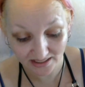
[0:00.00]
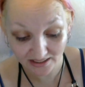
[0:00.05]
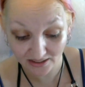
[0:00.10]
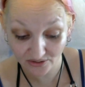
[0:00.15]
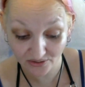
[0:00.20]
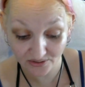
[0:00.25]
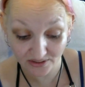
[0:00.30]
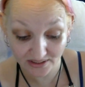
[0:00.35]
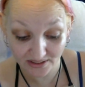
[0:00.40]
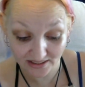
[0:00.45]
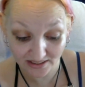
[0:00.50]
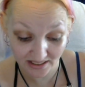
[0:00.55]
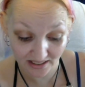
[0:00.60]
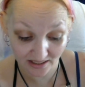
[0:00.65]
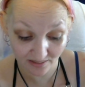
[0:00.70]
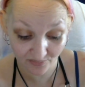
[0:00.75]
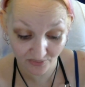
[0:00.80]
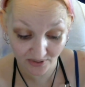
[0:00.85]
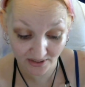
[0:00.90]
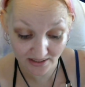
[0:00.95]
including
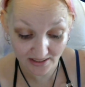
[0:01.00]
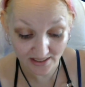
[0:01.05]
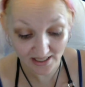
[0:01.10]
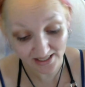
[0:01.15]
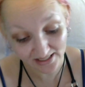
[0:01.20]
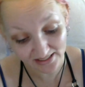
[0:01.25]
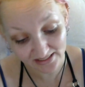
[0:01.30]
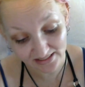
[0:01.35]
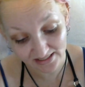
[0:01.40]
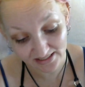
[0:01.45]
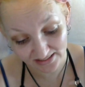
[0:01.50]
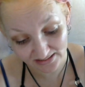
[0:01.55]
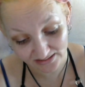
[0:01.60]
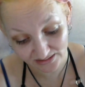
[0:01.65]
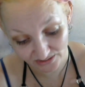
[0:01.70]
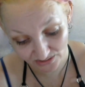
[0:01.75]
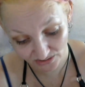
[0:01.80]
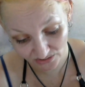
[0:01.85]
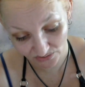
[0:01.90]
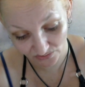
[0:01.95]
Cameron and Nanny
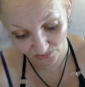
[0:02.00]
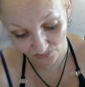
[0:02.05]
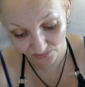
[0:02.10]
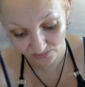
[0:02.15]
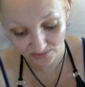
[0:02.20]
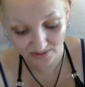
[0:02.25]
Sue,